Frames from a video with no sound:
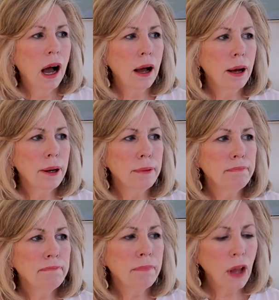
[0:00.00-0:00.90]

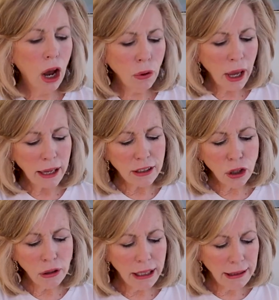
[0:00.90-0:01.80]
Um, okay,
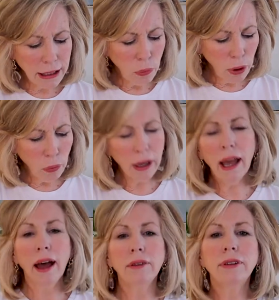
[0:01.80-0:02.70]
so let's see what we
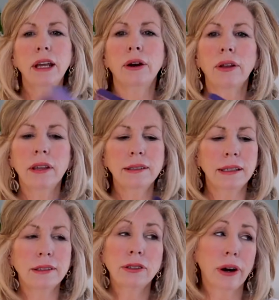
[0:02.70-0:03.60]
have here. This
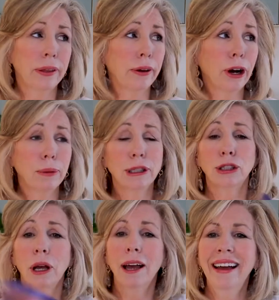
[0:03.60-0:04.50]
is, sorry, the garbage.